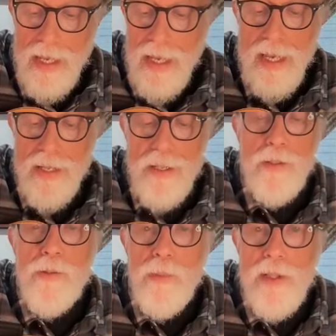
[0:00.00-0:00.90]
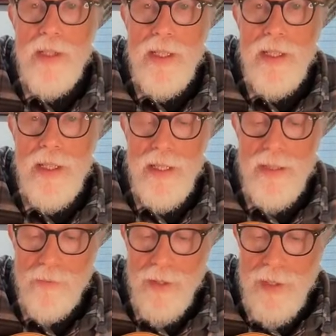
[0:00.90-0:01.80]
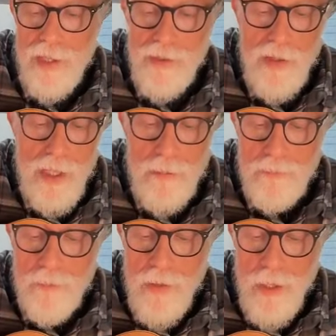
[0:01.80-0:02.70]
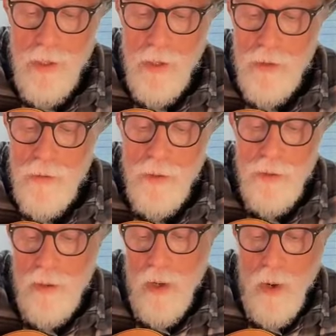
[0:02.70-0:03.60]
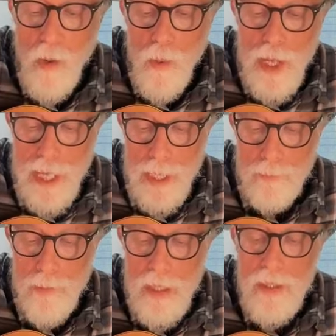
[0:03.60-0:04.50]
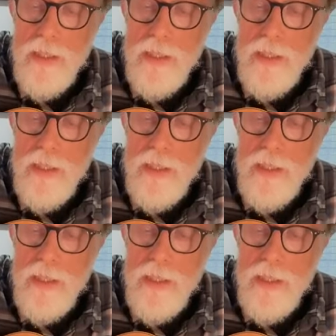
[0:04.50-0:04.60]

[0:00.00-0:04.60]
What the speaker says: And here's what they said. Your OM03